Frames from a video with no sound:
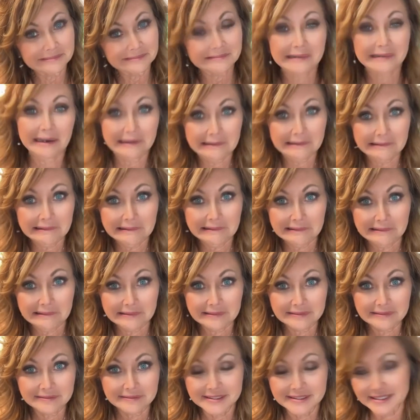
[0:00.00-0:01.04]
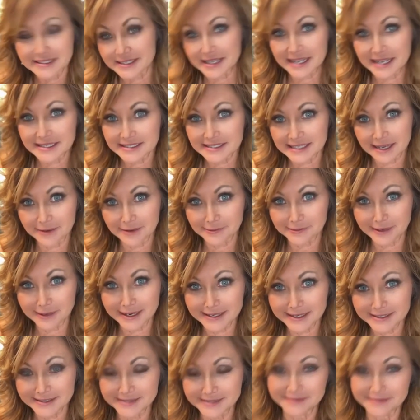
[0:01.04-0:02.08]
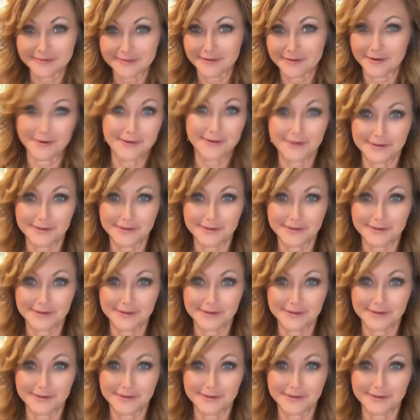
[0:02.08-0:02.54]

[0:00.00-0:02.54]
I don't know, did that sound right? All you